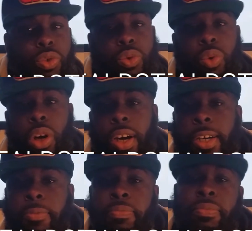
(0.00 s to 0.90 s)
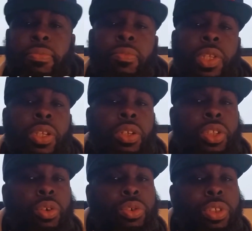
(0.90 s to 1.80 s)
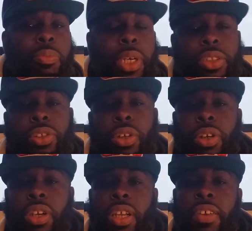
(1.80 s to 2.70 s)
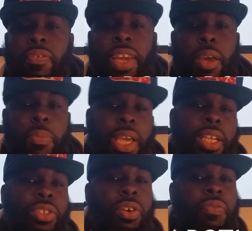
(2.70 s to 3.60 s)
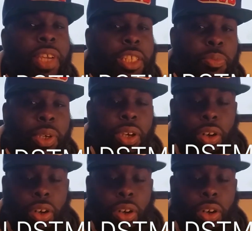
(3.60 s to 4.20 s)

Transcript: to our Don't Shoot the Messenger fan page on Facebook.